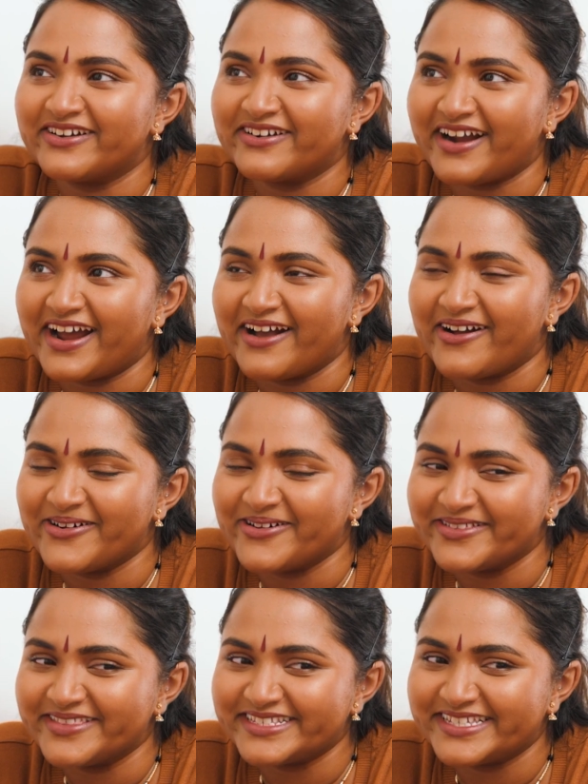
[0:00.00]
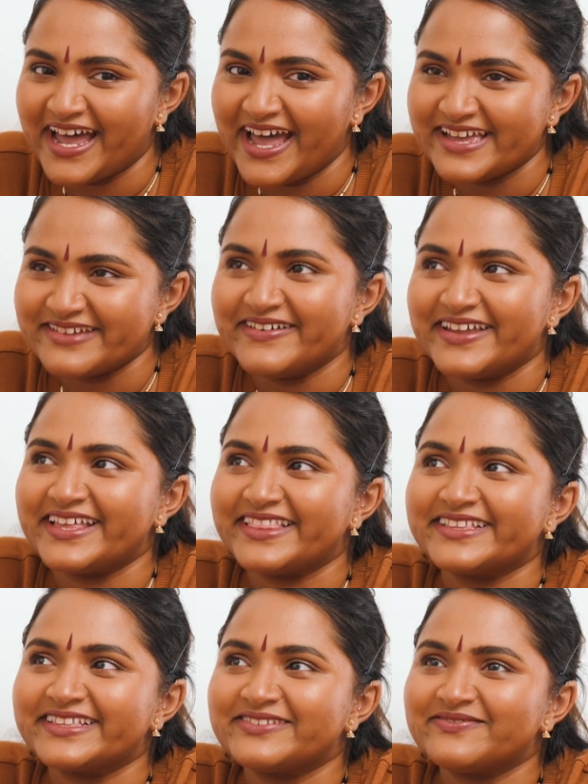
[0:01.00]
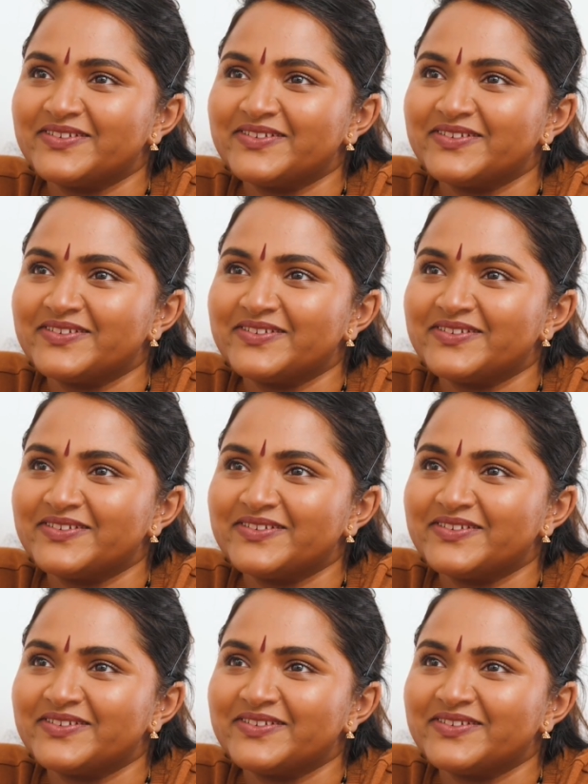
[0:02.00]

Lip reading: cry all the time, and I think that's